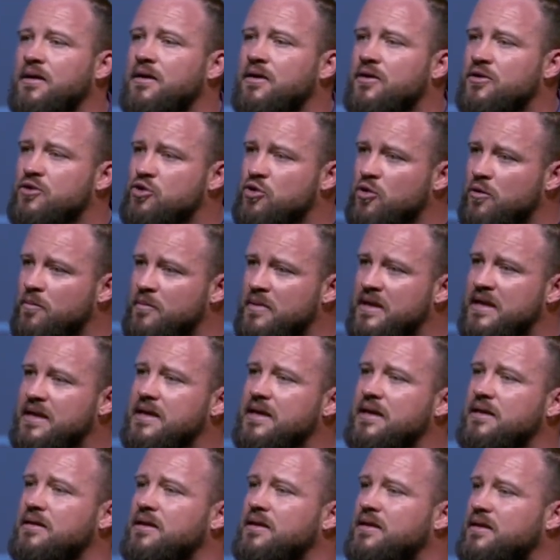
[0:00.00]
you
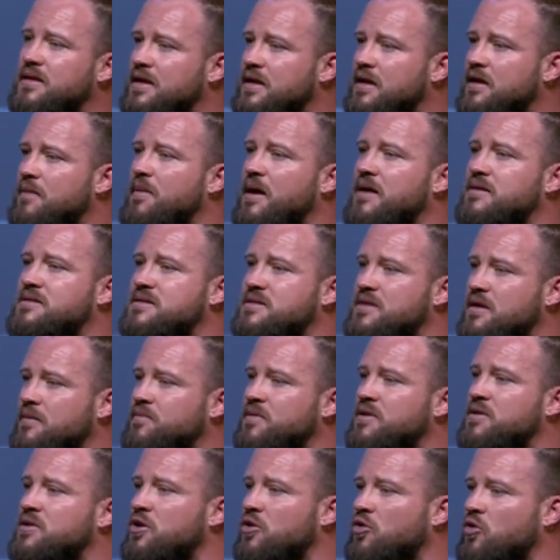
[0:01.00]
immediately think about
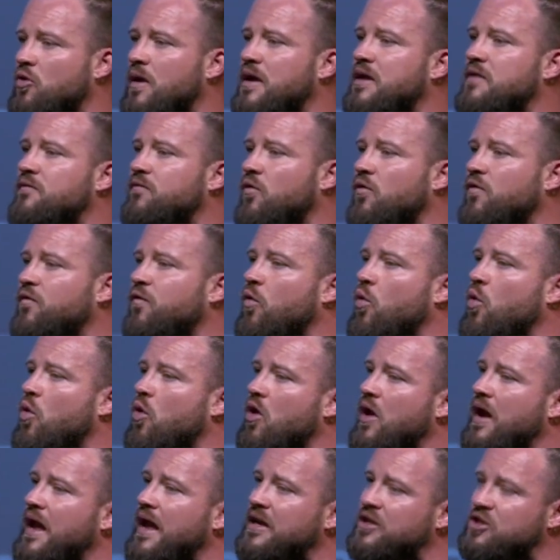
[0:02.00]
something you're grateful
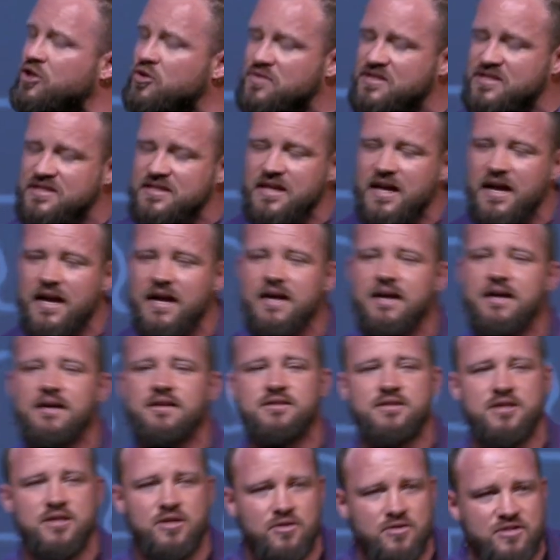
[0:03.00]
for and you say
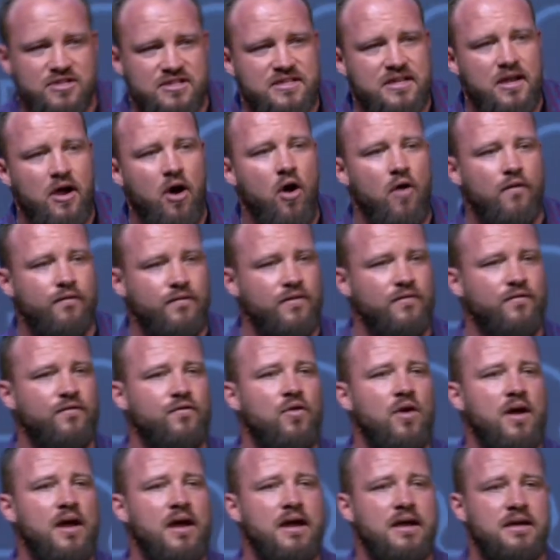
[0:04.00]
to yourself the
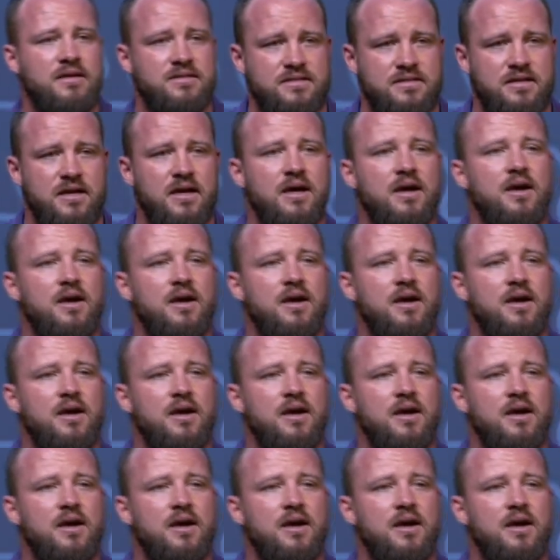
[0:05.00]
phrase,